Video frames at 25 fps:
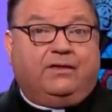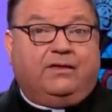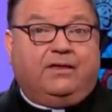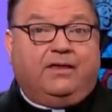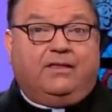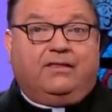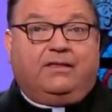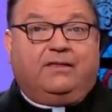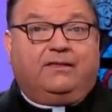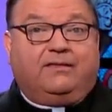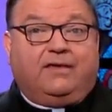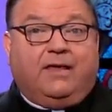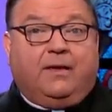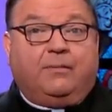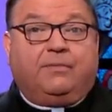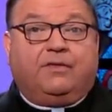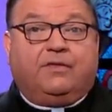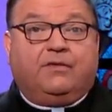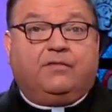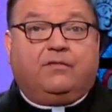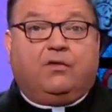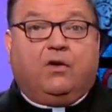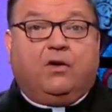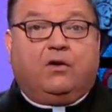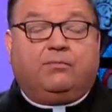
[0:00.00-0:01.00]
in the depth
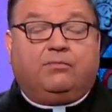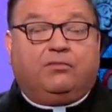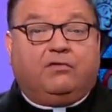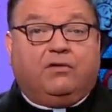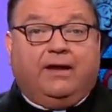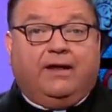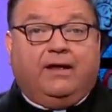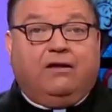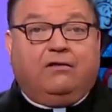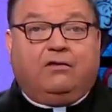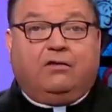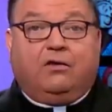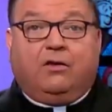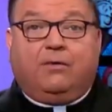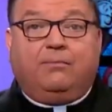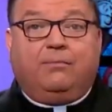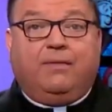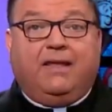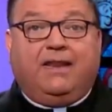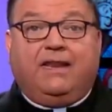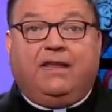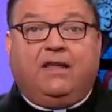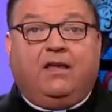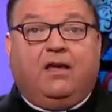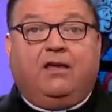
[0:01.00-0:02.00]
of our prayer, and on
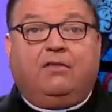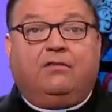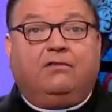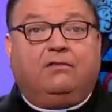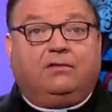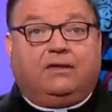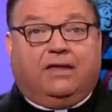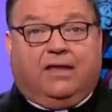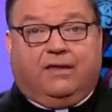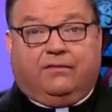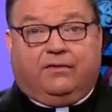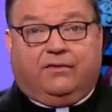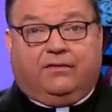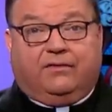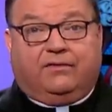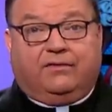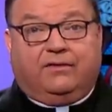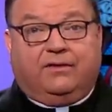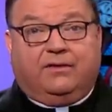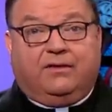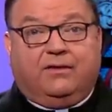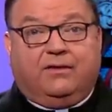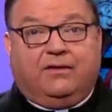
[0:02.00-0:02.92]
many other levels,